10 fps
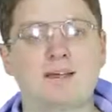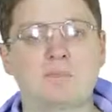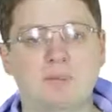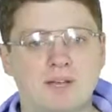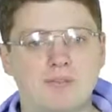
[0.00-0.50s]

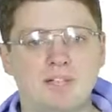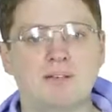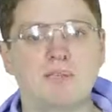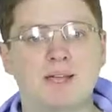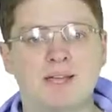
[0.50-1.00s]

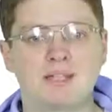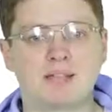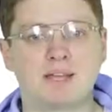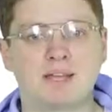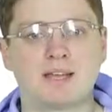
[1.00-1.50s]

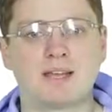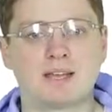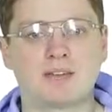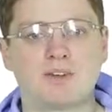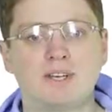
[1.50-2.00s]
comparison-based
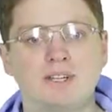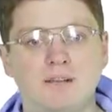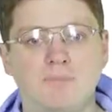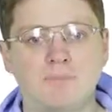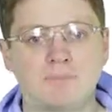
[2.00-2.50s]

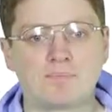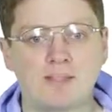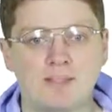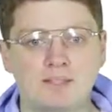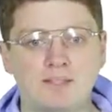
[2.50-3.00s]
algorithm
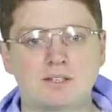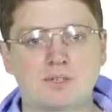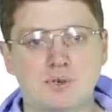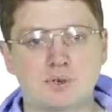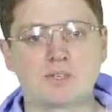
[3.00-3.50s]
that
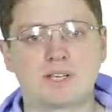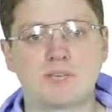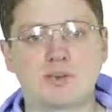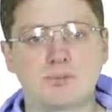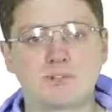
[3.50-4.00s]
sorts
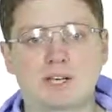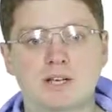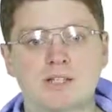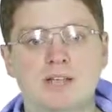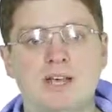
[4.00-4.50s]
n
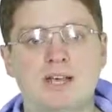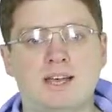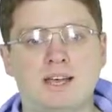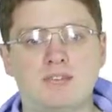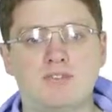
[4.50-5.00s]
objects
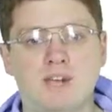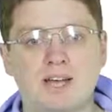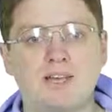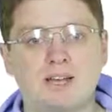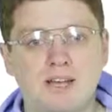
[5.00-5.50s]
has
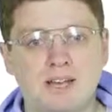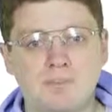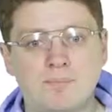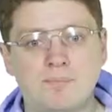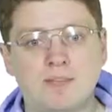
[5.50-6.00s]
running
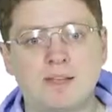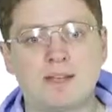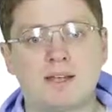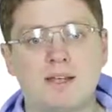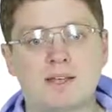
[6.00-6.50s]
time
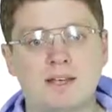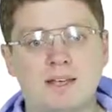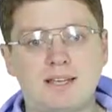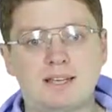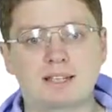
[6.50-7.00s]
at
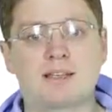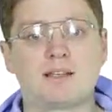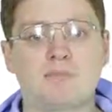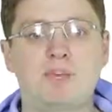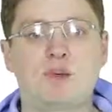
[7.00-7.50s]
least
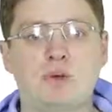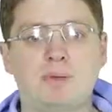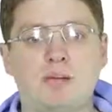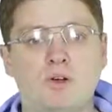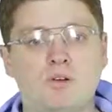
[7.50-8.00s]
big
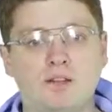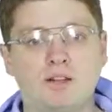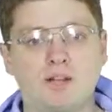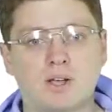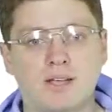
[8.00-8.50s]
omega of
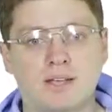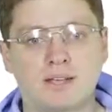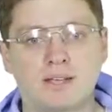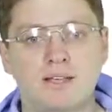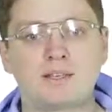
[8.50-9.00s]
n log
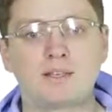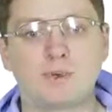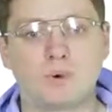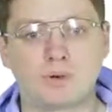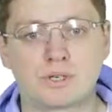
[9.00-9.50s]
n in the
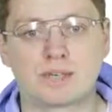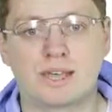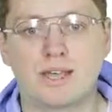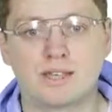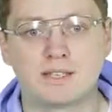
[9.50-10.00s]
worst
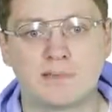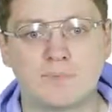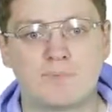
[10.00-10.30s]
case.